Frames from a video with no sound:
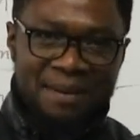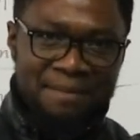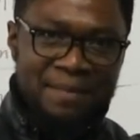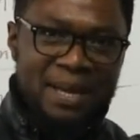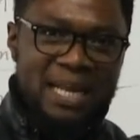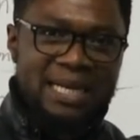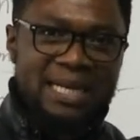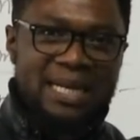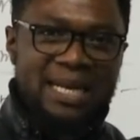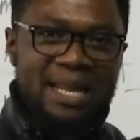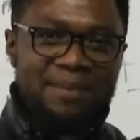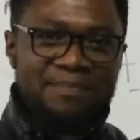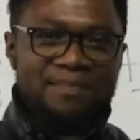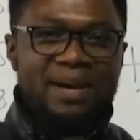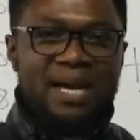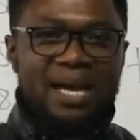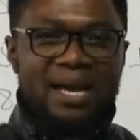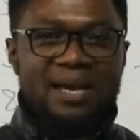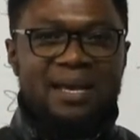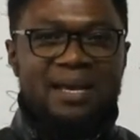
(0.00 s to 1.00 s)
my
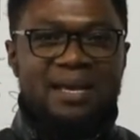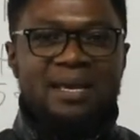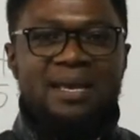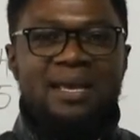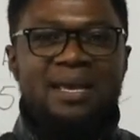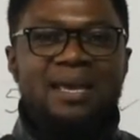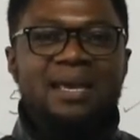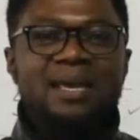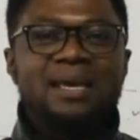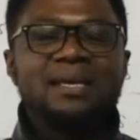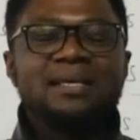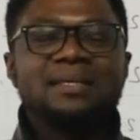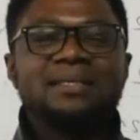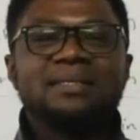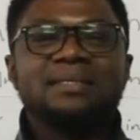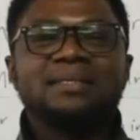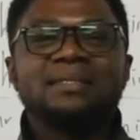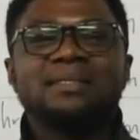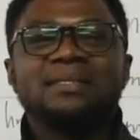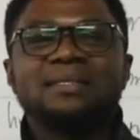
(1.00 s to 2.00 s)
number
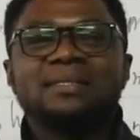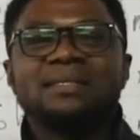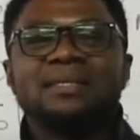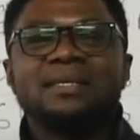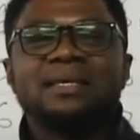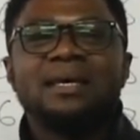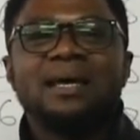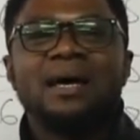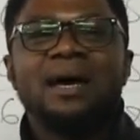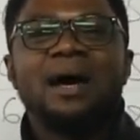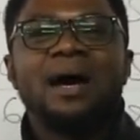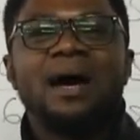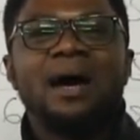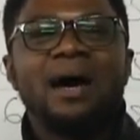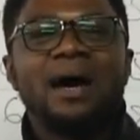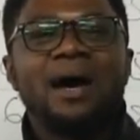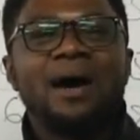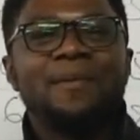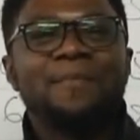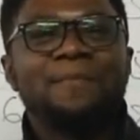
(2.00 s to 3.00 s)
is
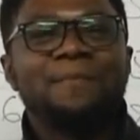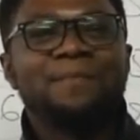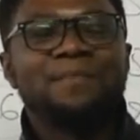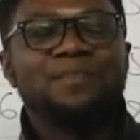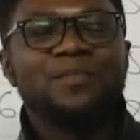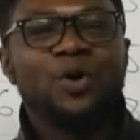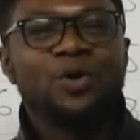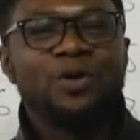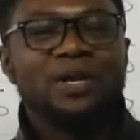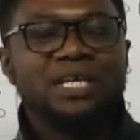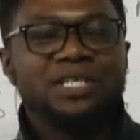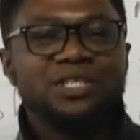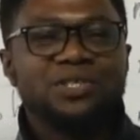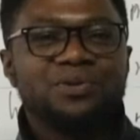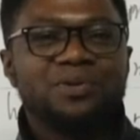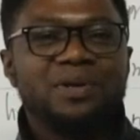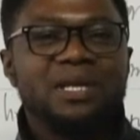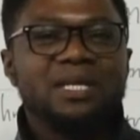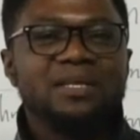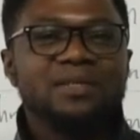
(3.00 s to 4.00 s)
on the
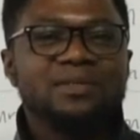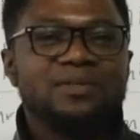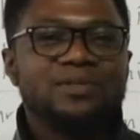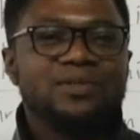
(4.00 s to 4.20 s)
screen.